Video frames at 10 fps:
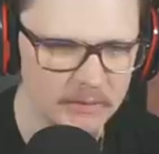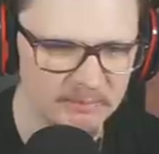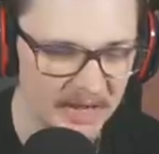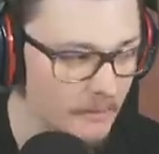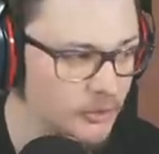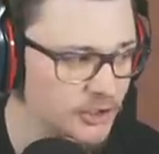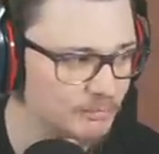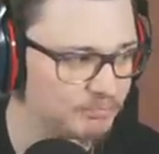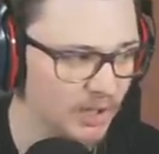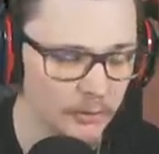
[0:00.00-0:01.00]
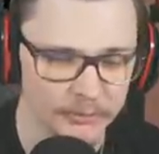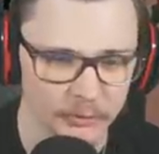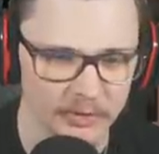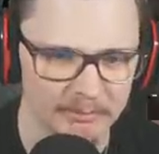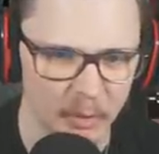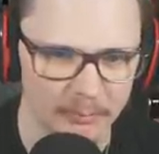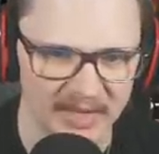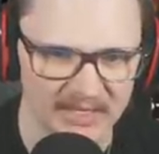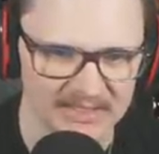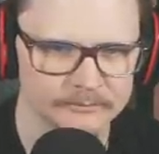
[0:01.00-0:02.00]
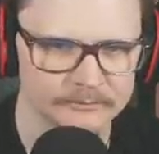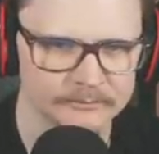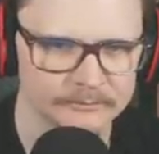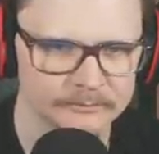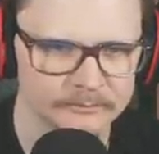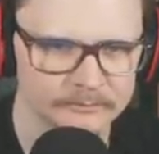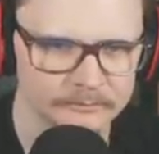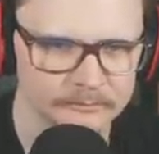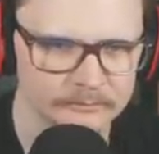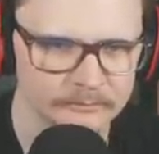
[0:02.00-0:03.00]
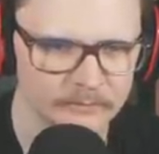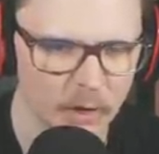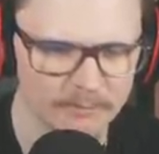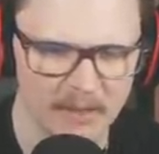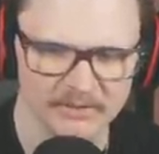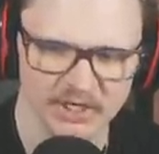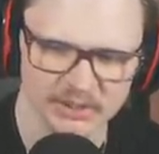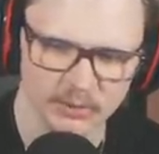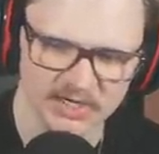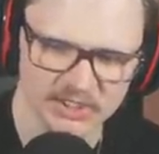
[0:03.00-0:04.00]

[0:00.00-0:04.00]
People just blow through their bullpens. Nope, I'm going to check swing.